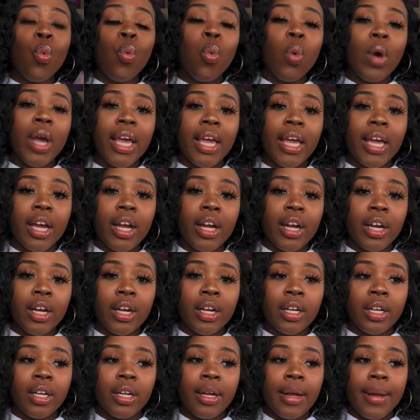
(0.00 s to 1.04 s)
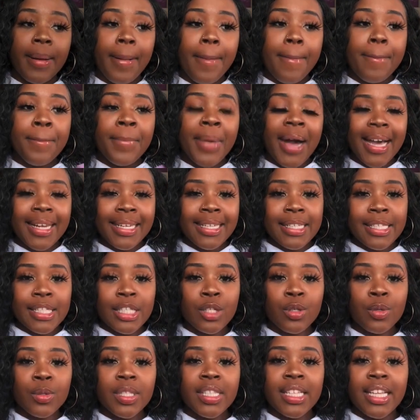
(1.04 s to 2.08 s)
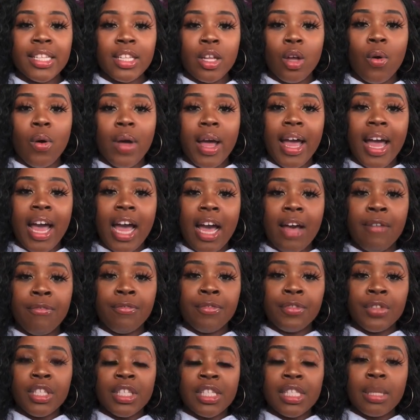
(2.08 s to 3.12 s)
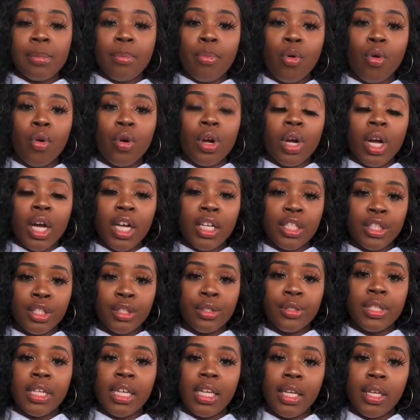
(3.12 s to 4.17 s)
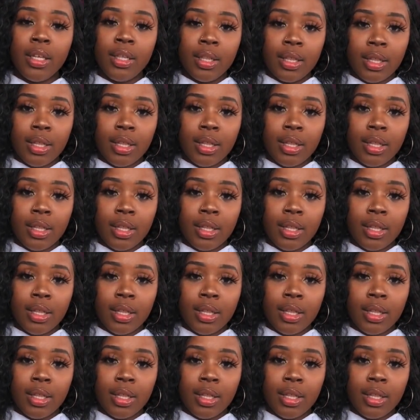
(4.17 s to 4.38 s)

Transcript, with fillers: wear bodysuits that don't have the support underneath.